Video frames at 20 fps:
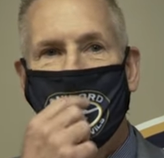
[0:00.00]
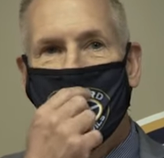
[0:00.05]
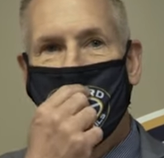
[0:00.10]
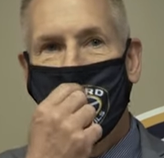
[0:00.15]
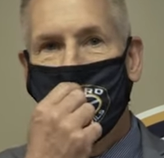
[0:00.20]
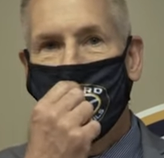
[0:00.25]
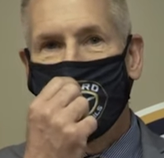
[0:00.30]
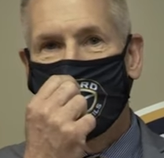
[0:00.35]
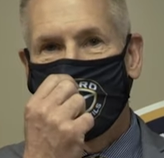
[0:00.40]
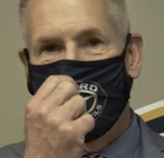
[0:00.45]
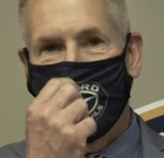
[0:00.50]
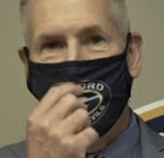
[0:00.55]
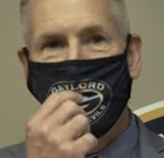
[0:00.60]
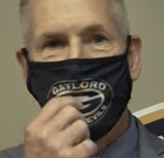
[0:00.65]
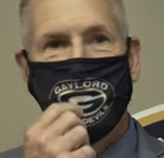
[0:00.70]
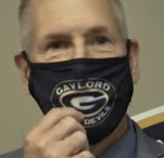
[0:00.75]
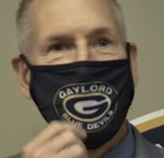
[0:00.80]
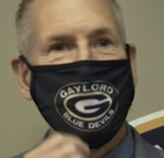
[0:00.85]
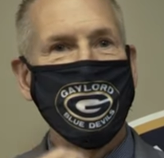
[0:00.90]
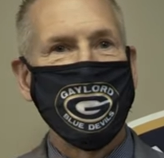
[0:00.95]
Keep enjoying
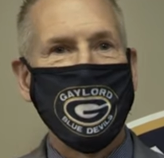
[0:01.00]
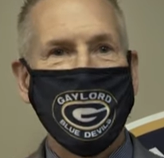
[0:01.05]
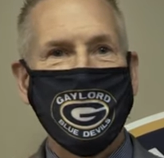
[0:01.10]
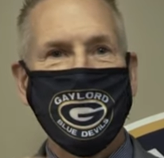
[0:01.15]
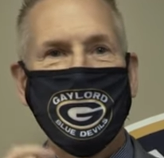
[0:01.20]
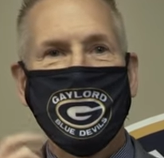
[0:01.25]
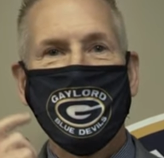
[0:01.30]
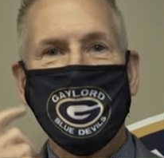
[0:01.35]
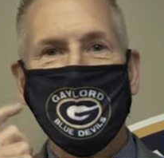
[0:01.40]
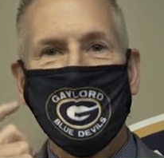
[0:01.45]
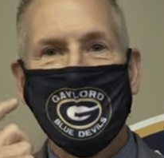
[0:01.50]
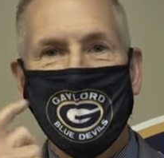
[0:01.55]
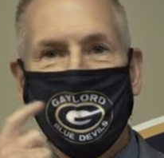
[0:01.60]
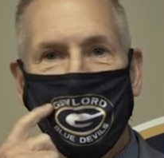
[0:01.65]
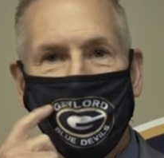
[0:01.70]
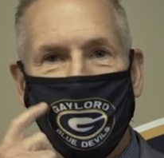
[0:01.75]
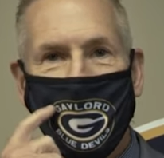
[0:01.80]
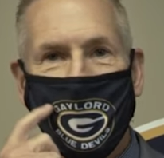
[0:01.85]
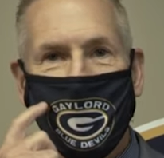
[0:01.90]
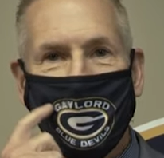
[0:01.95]
the great weather,
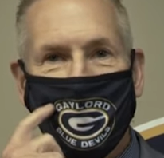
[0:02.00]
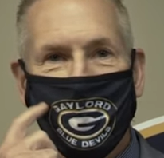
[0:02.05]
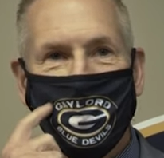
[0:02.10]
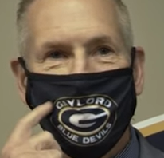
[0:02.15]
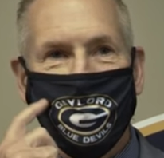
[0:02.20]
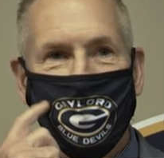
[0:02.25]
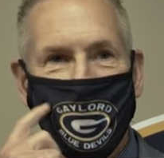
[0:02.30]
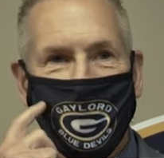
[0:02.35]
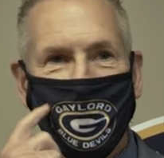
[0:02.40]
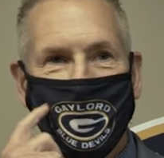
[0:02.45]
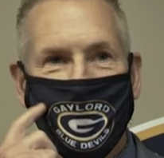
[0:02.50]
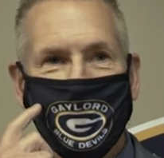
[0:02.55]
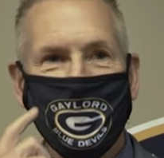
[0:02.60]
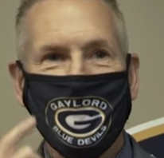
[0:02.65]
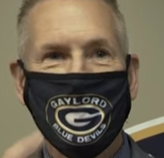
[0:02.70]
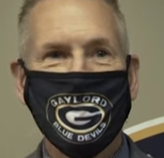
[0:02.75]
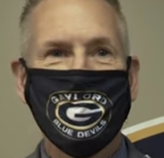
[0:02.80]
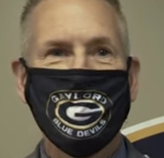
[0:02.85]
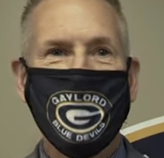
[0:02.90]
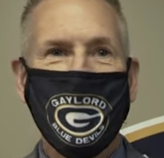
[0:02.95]
practice wearing these